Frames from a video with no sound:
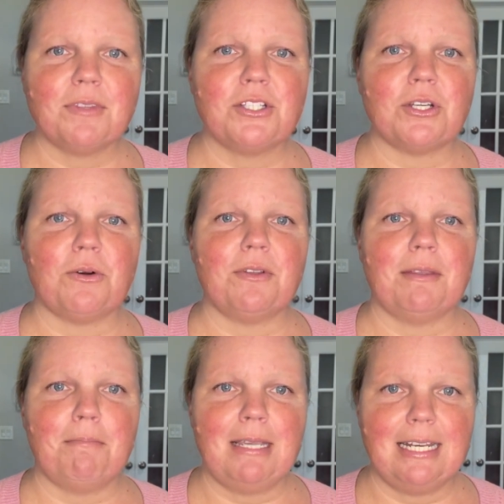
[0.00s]
So
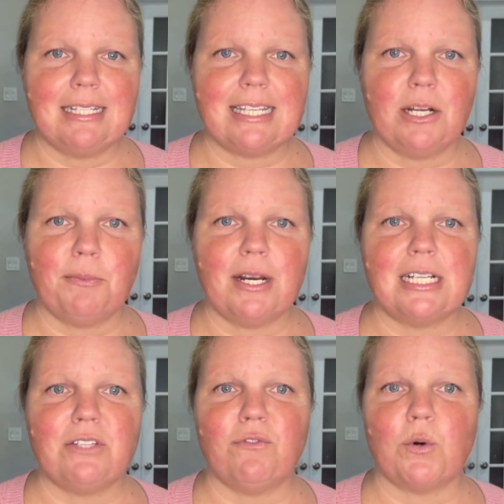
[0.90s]
the median sale
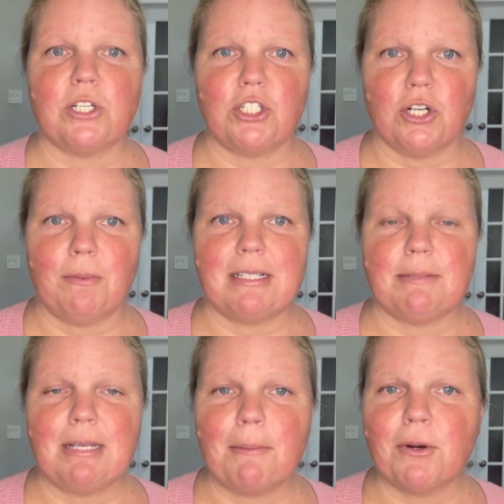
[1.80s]
price for Durham in
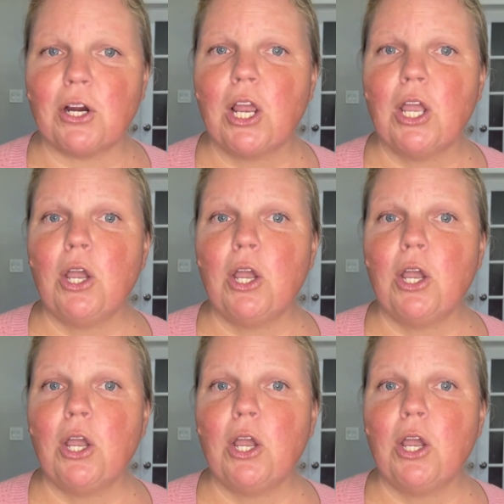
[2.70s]
September